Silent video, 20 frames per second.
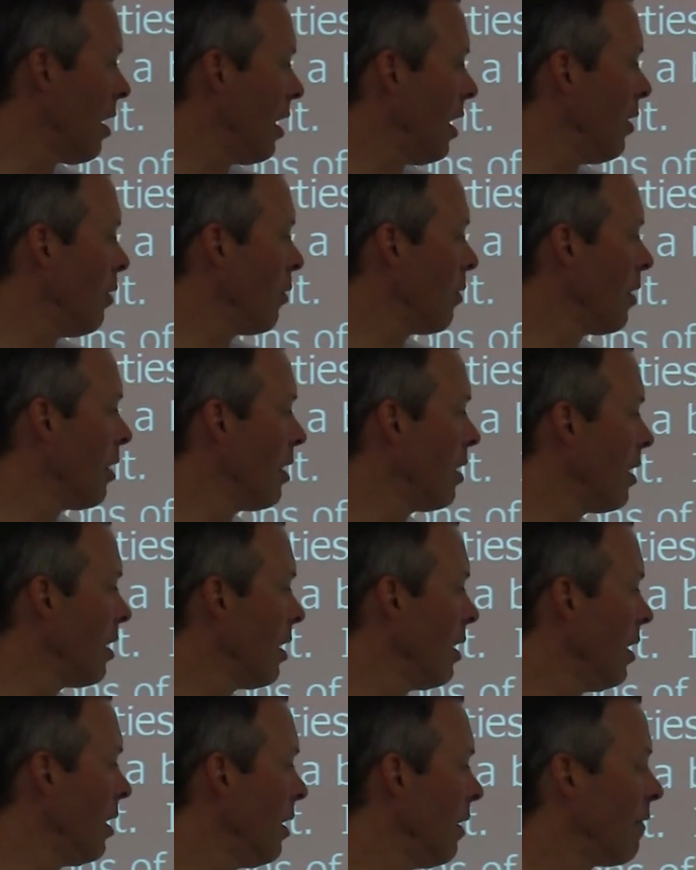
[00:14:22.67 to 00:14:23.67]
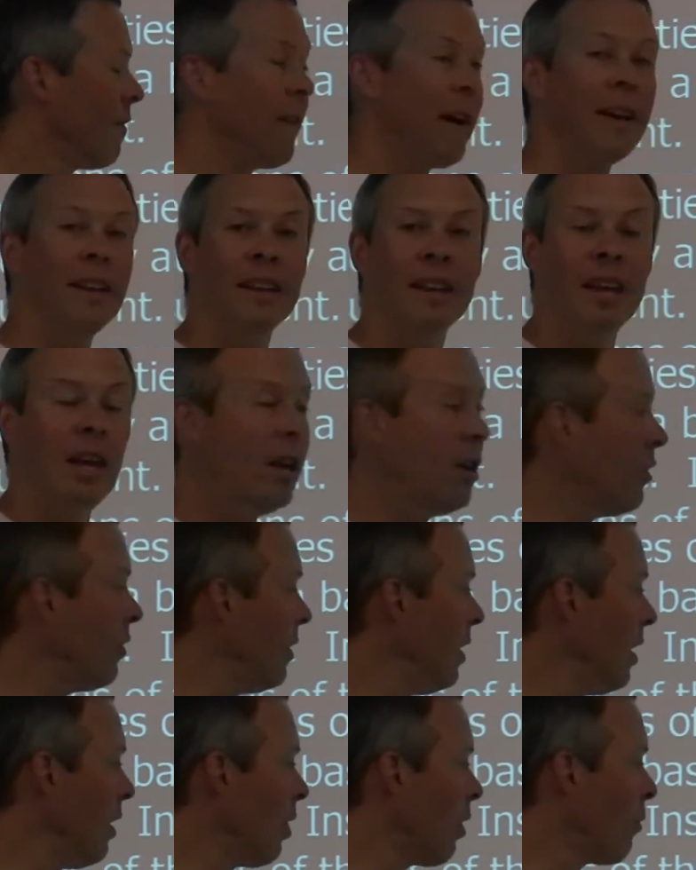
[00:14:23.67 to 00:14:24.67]
In order to find the heat,
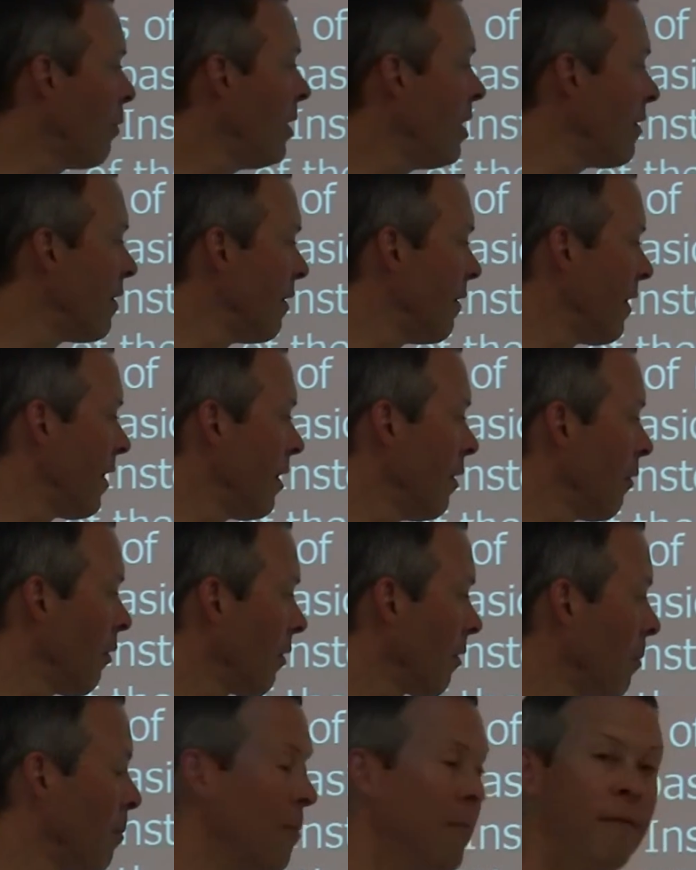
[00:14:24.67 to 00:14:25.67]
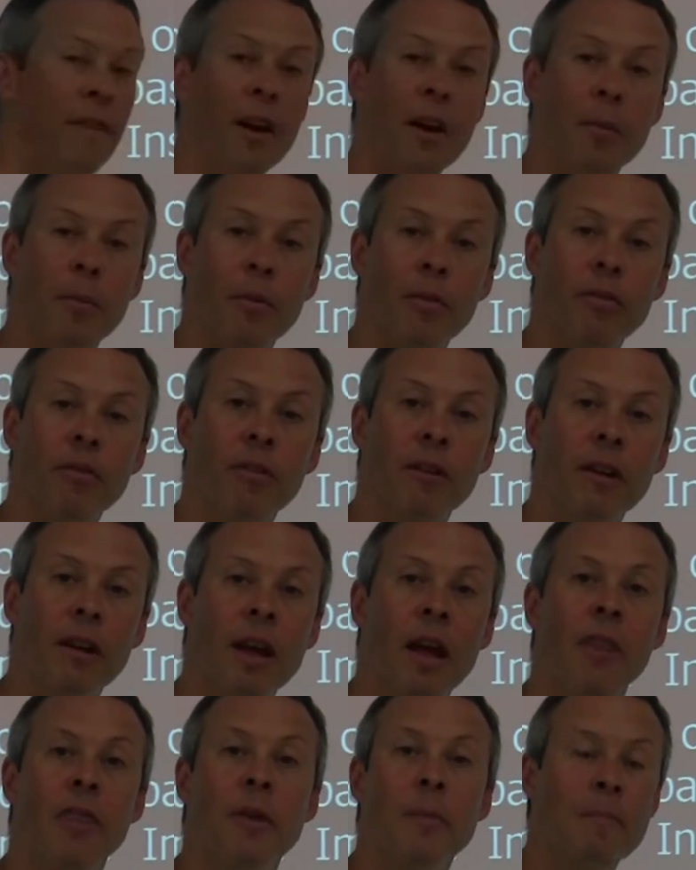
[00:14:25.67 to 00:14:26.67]
you need 3 different variables.
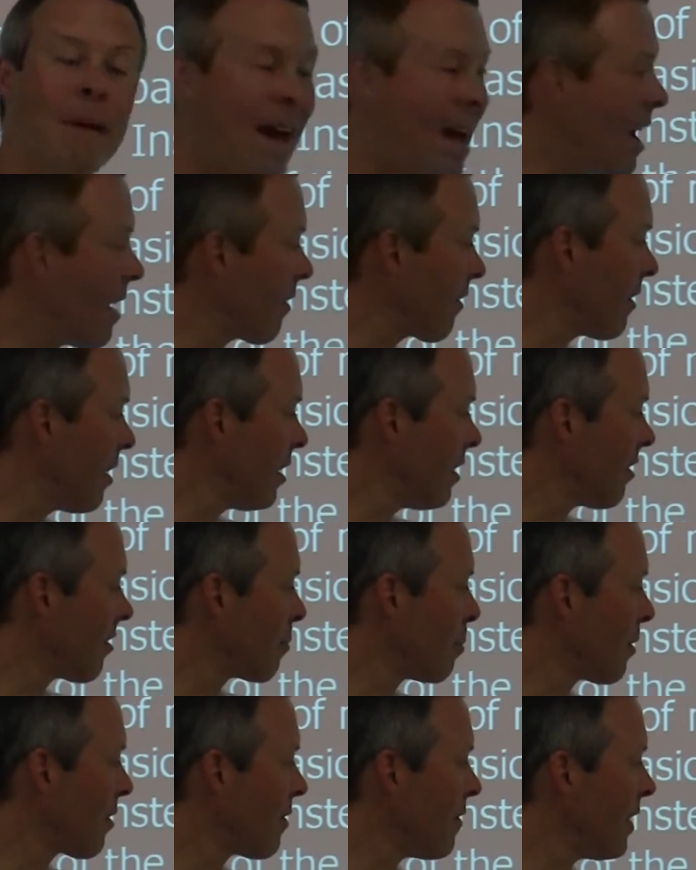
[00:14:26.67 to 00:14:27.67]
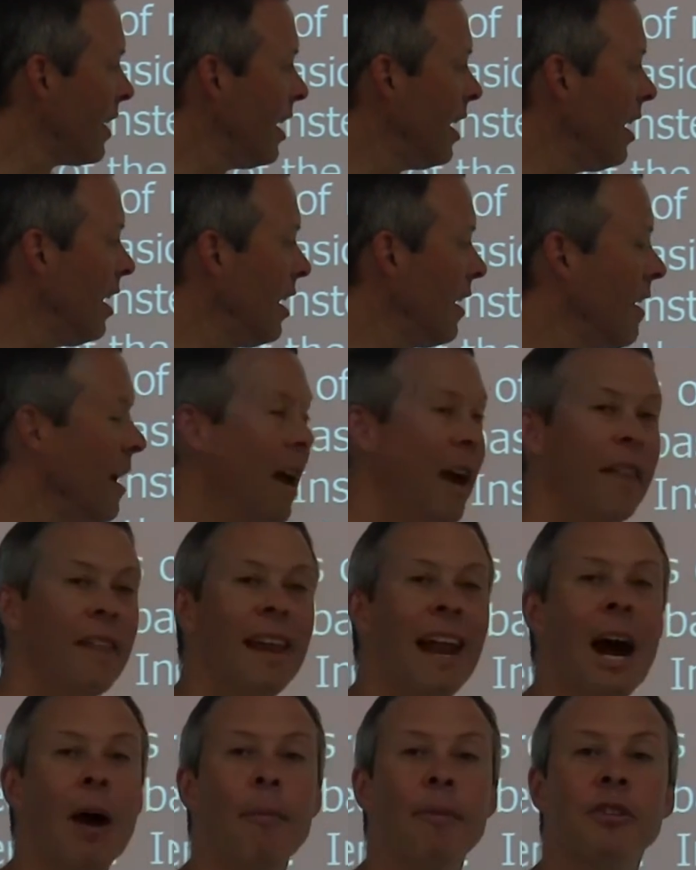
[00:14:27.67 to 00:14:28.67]
The mass, the specific heat, and
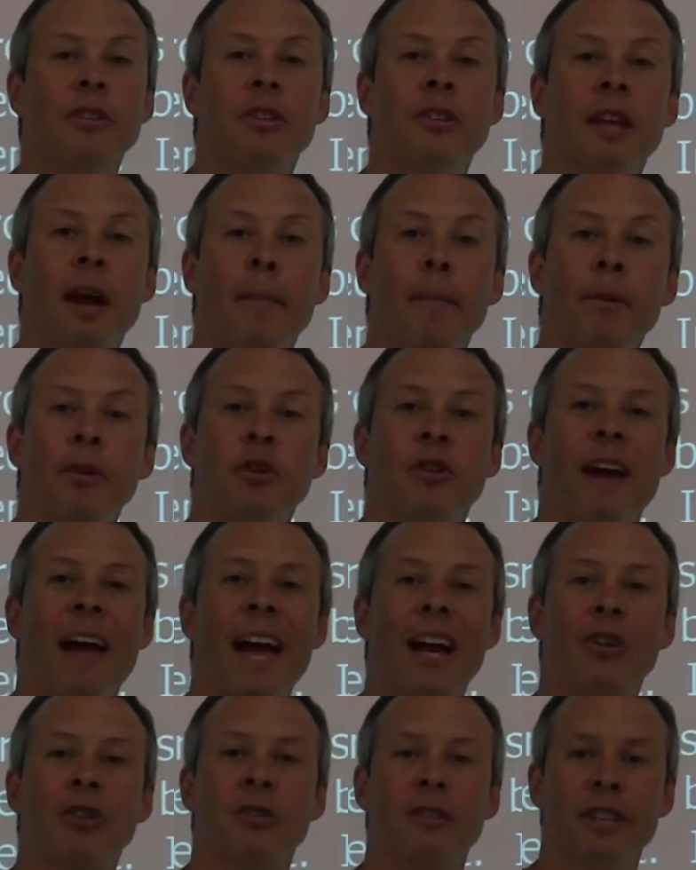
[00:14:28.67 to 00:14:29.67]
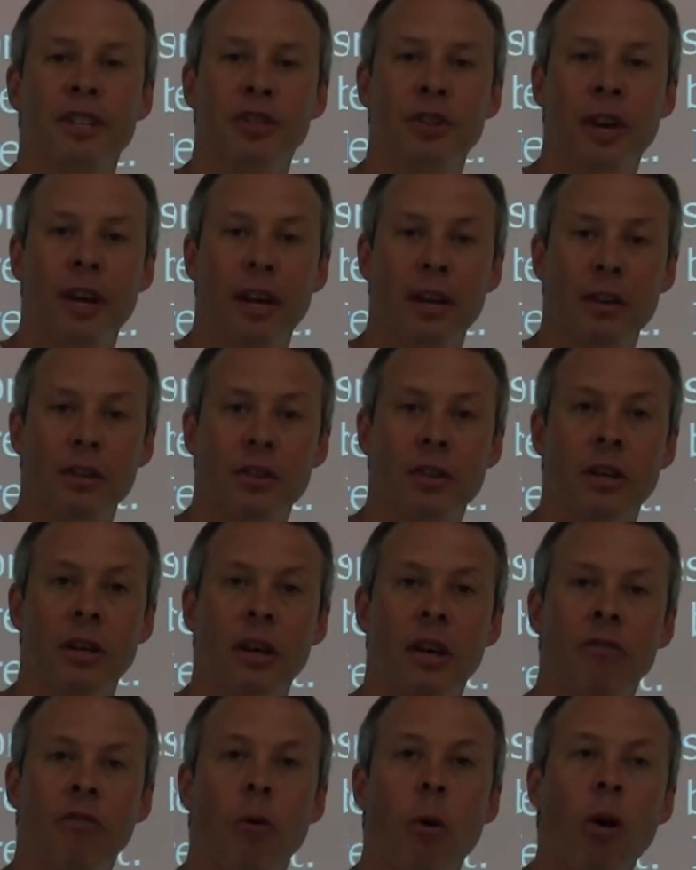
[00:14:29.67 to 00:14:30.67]
then how much the temperature actually changed.
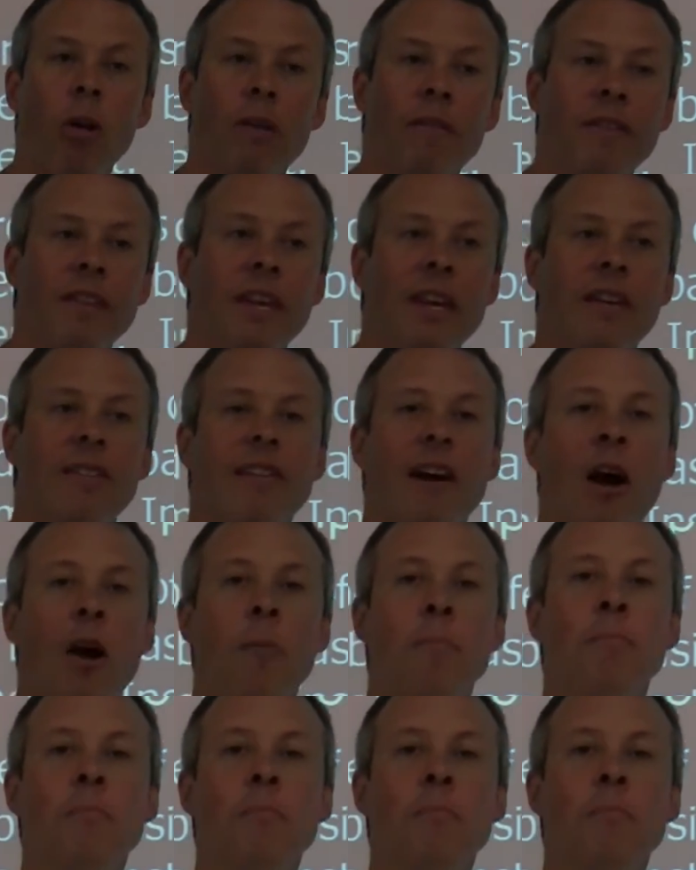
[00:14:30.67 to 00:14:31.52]
So all of these are